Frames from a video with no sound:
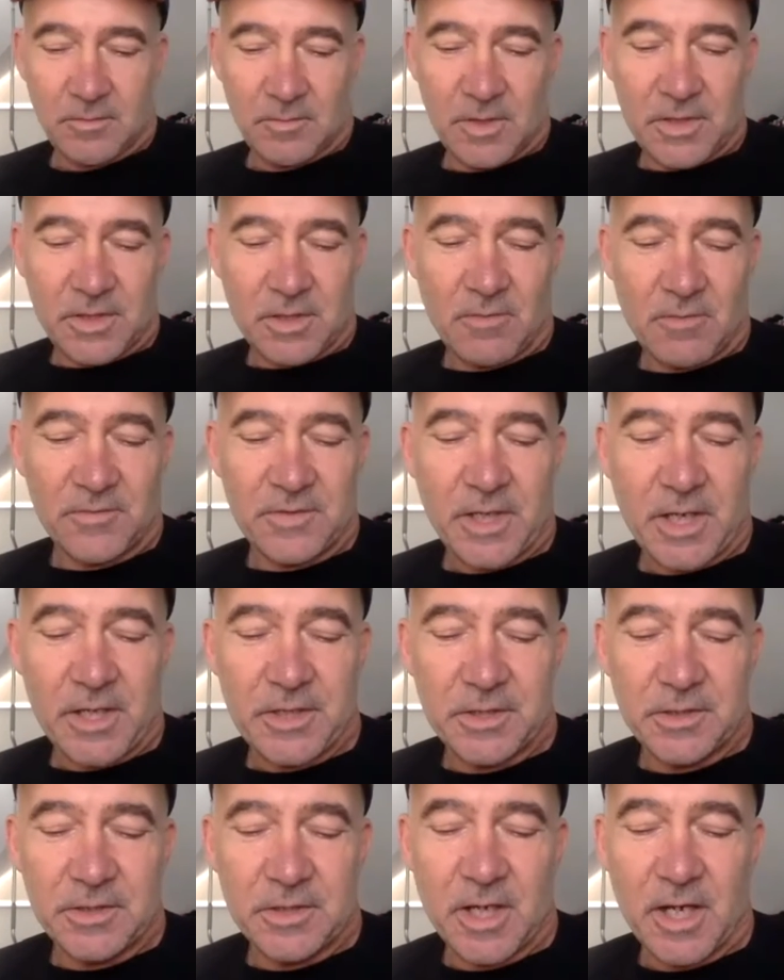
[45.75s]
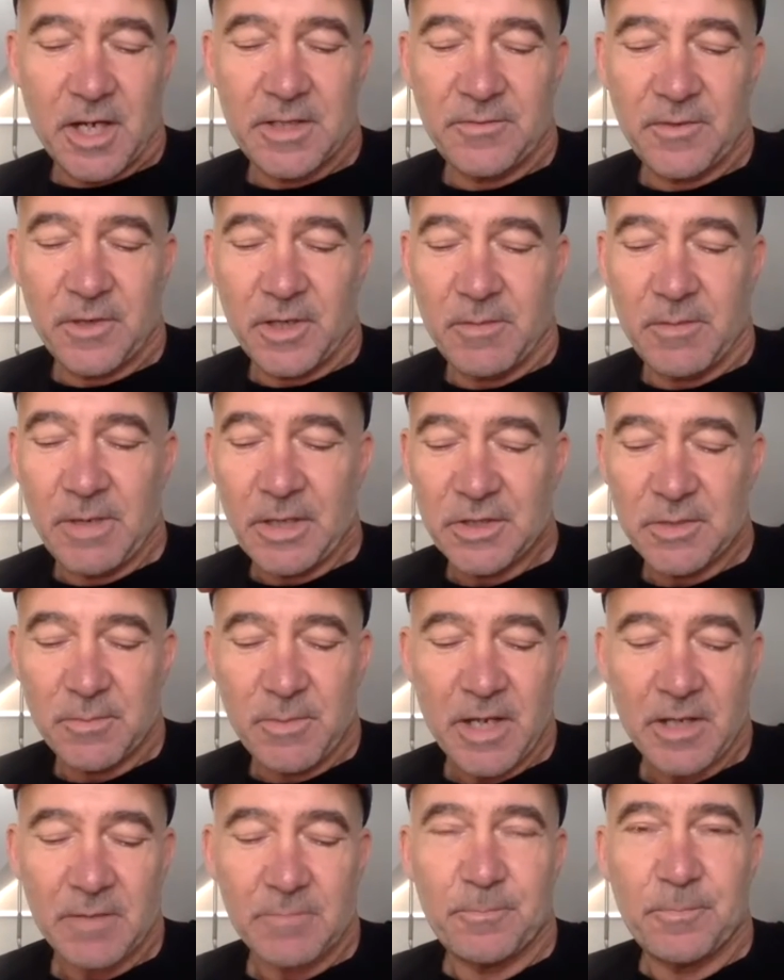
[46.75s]
This conversation today is very much
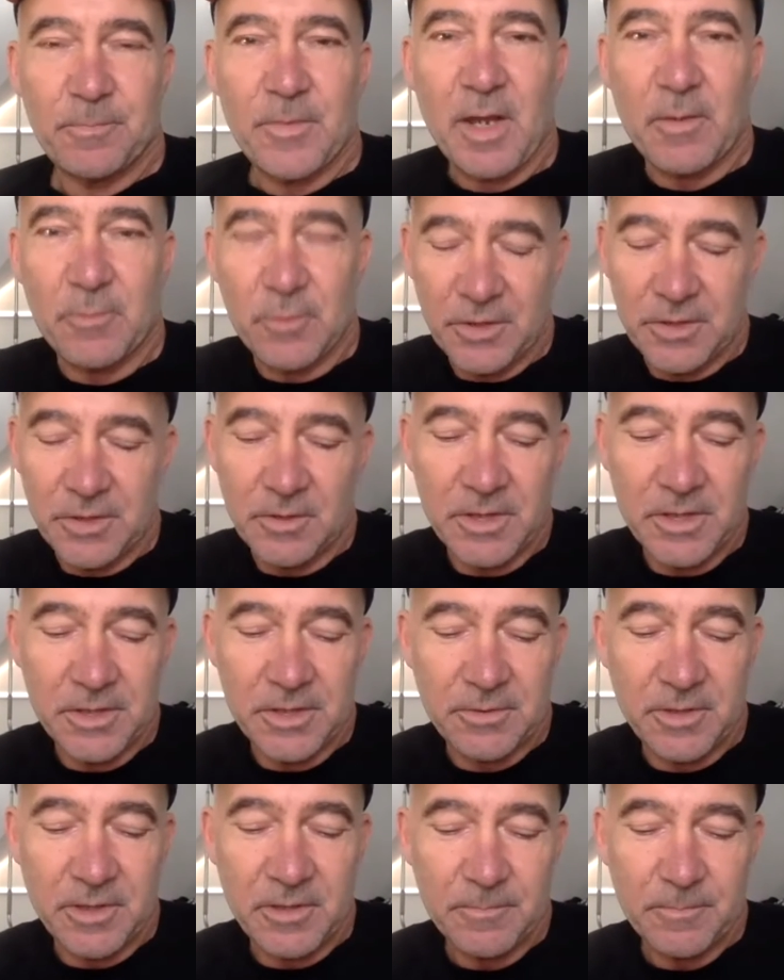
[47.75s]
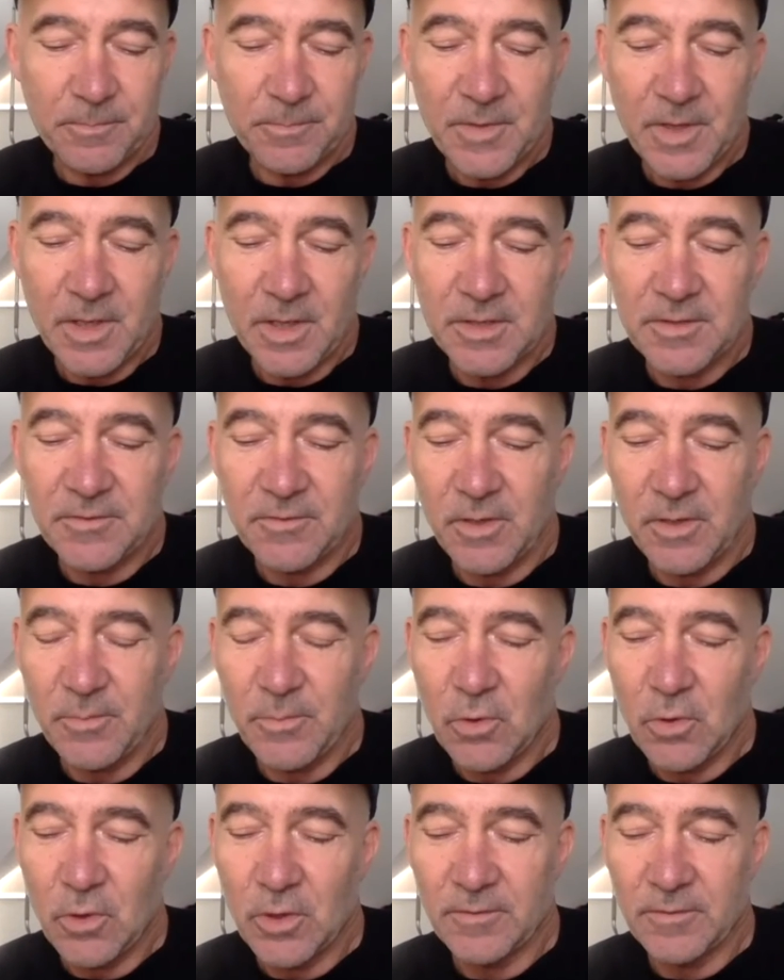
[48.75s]
about Aboriginal history, and it's very
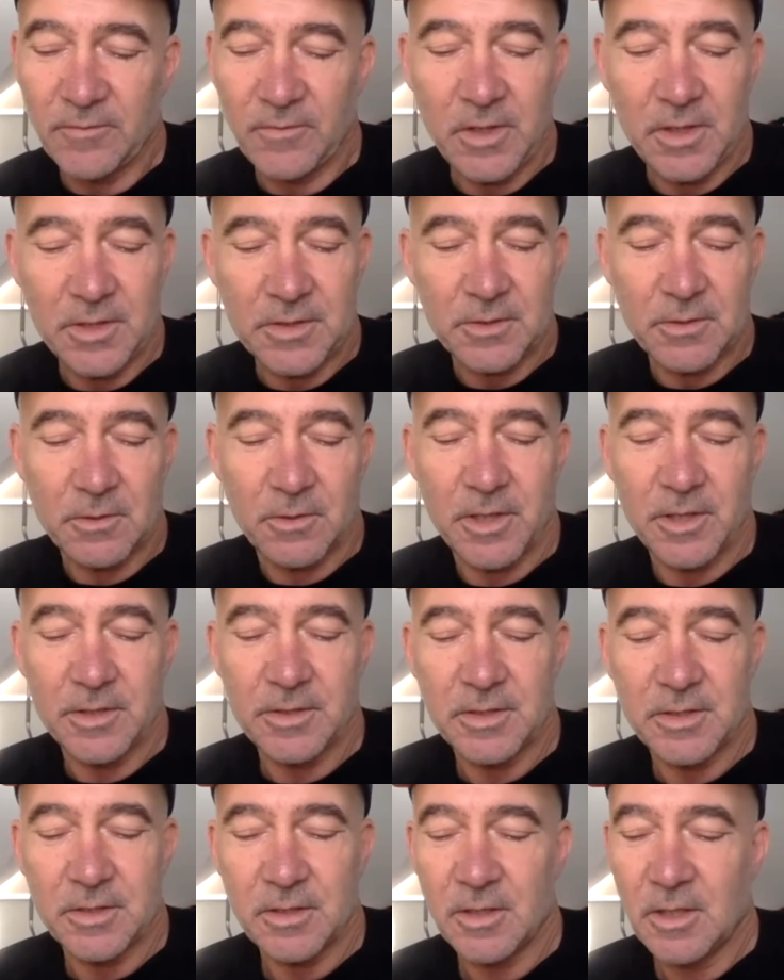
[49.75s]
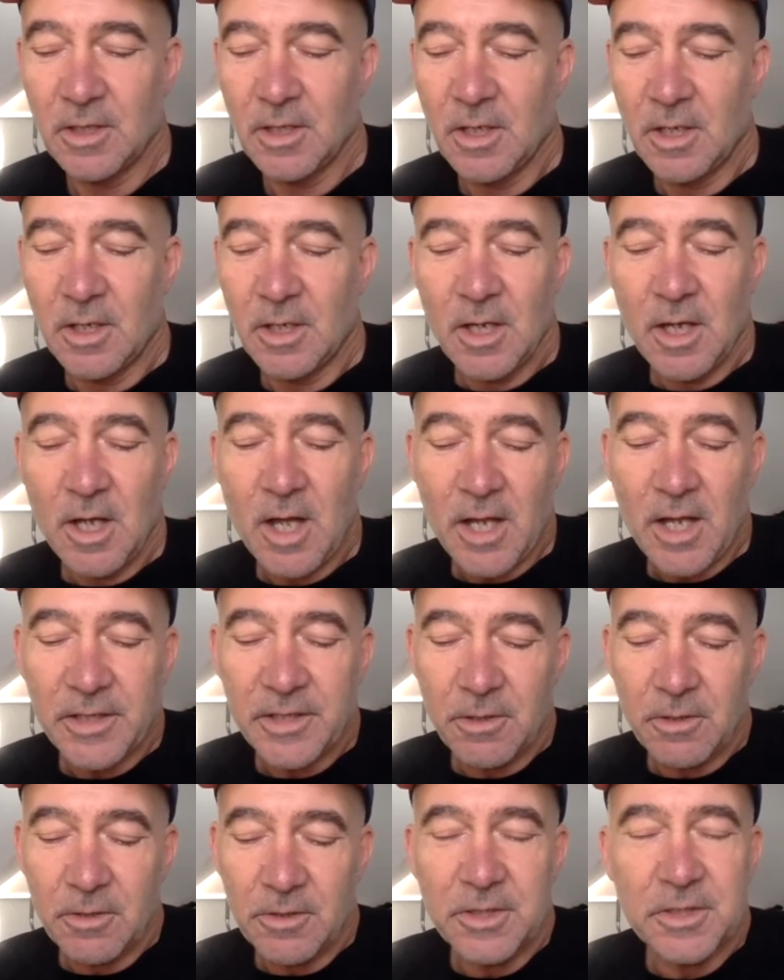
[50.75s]
important for historians,
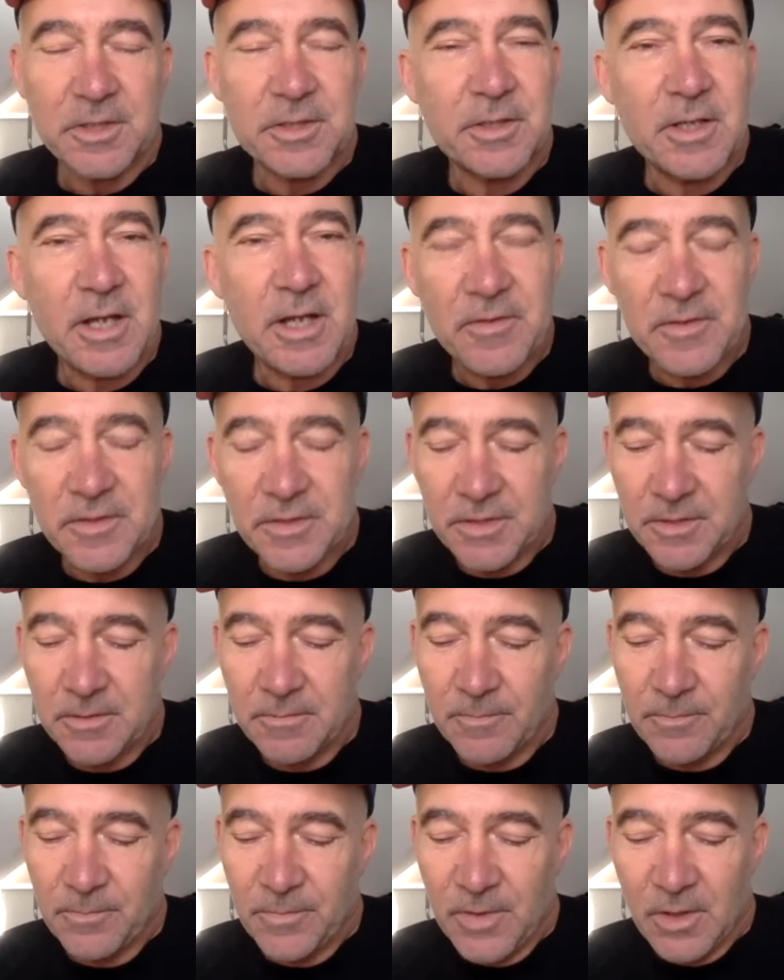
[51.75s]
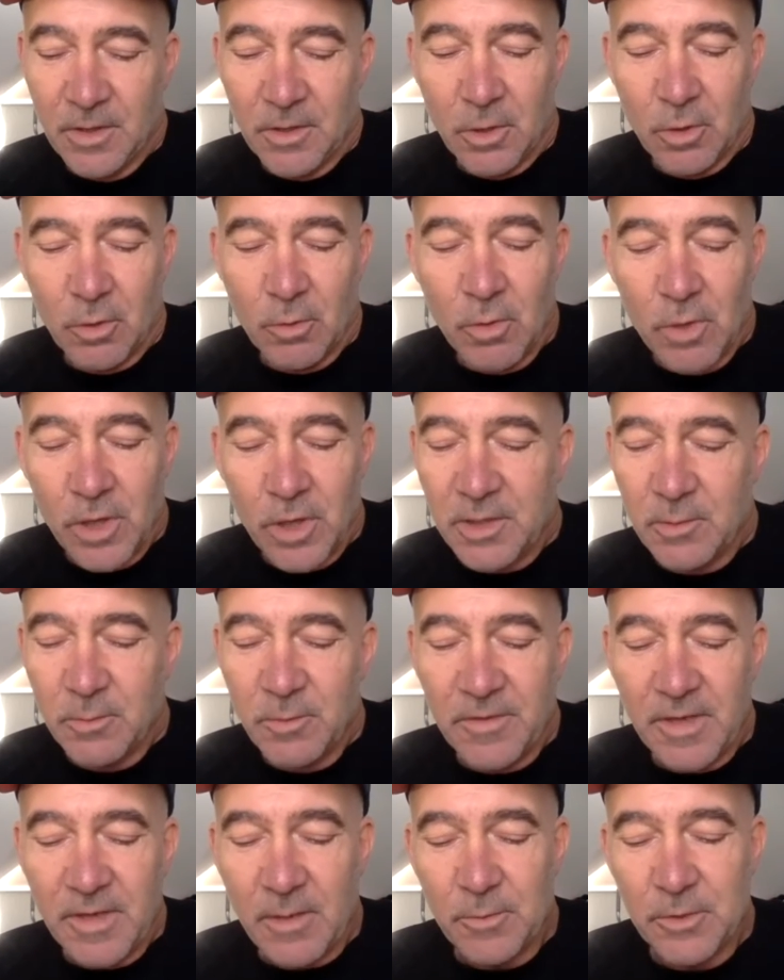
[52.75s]
archaeologists and others who are working
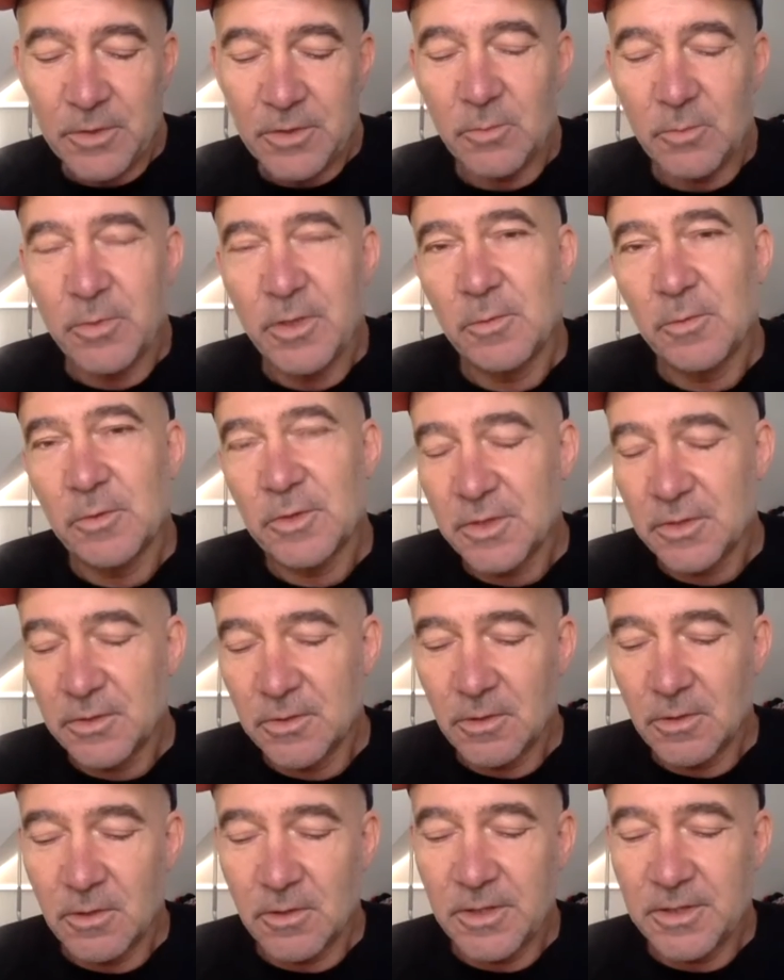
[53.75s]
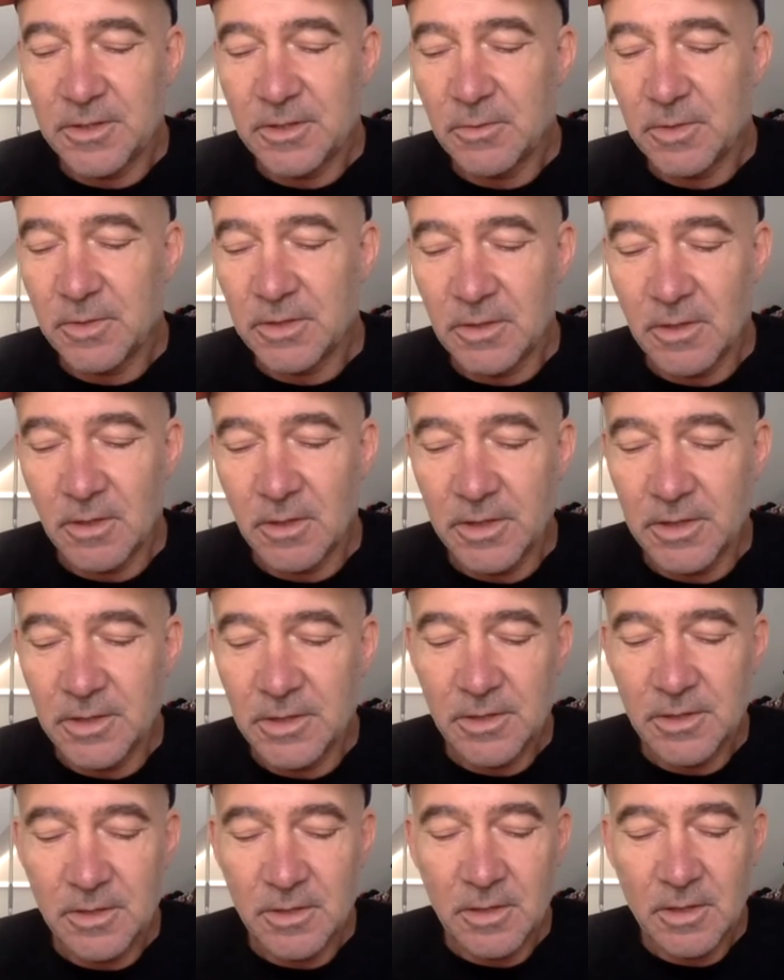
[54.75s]
with Aboriginal people's stories to
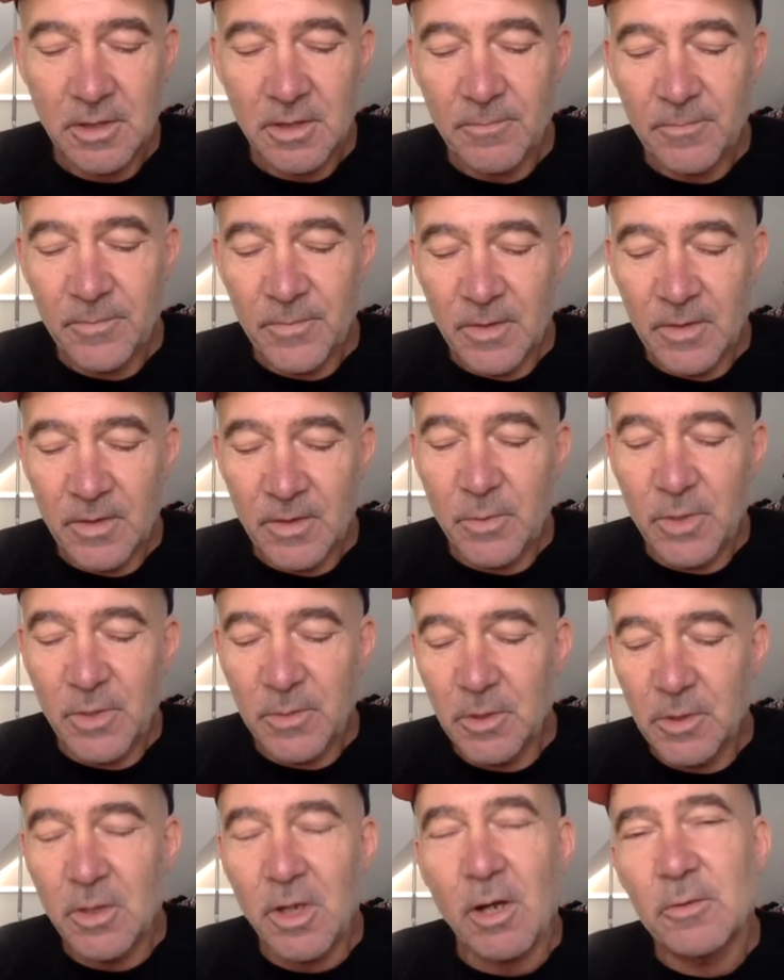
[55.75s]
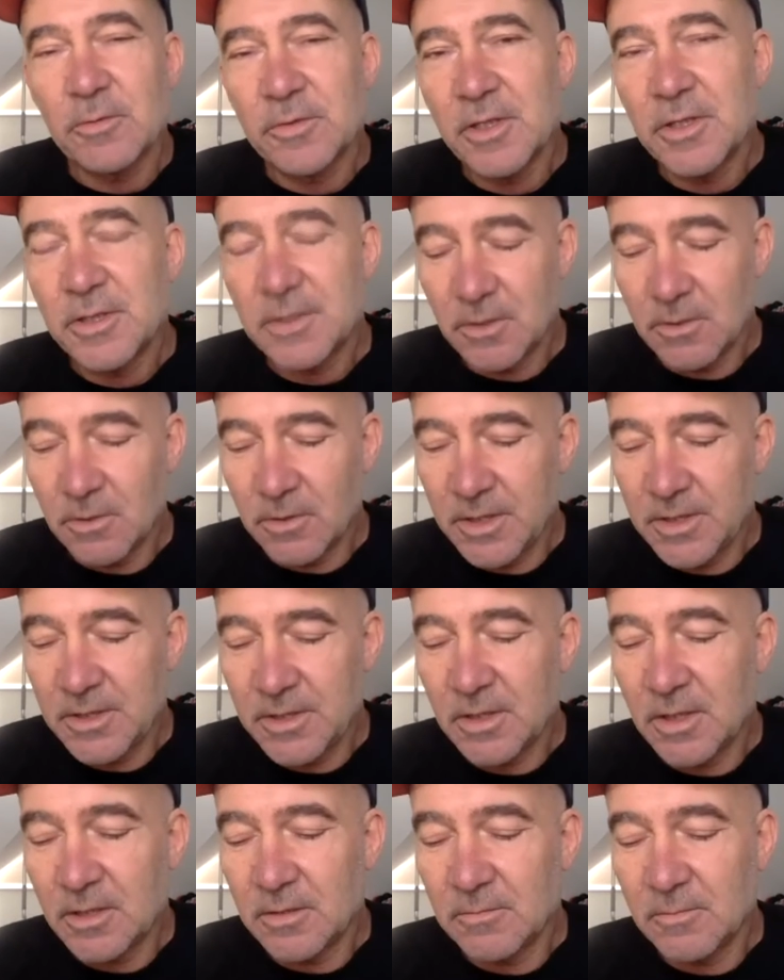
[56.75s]
acknowledge the people who hold these stories
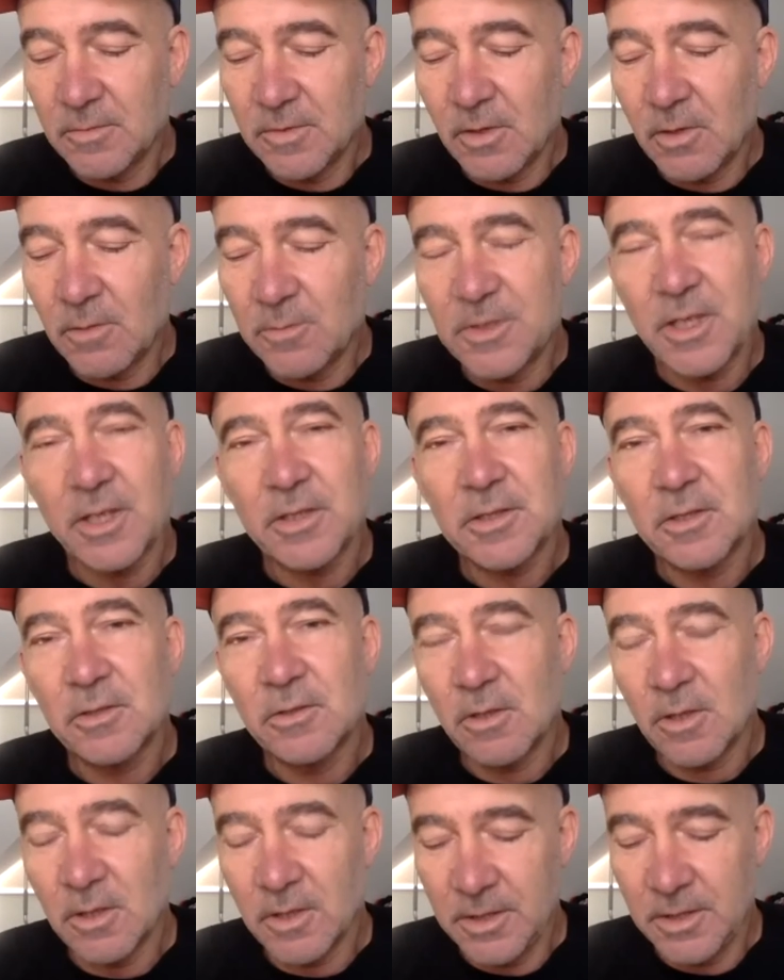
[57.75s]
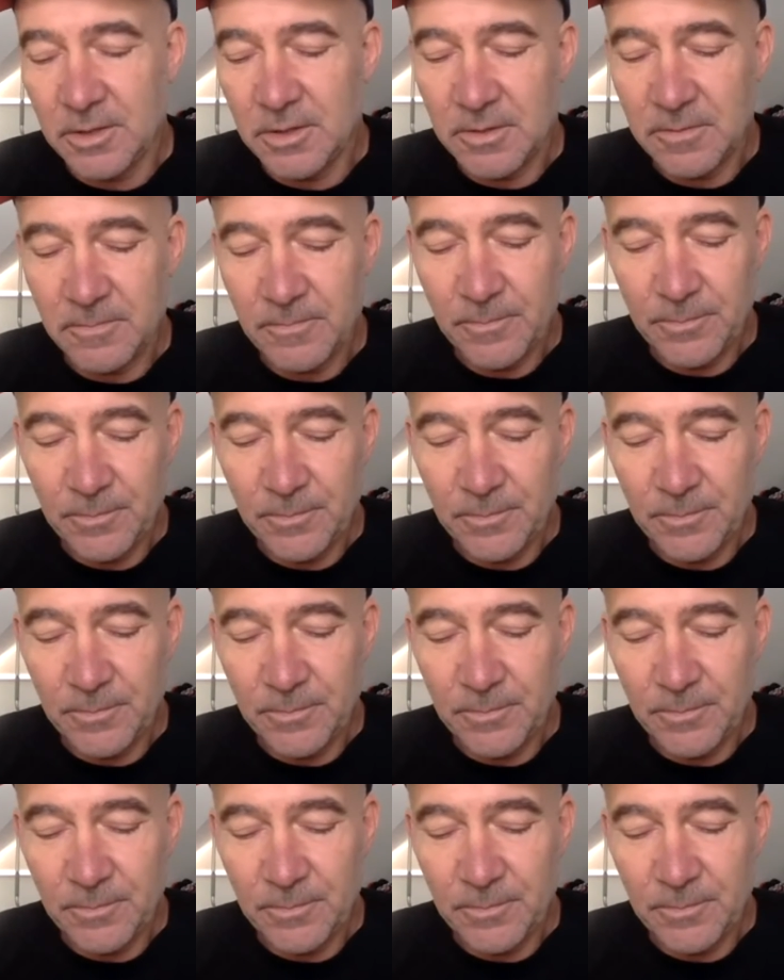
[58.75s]
and objects and knowledge.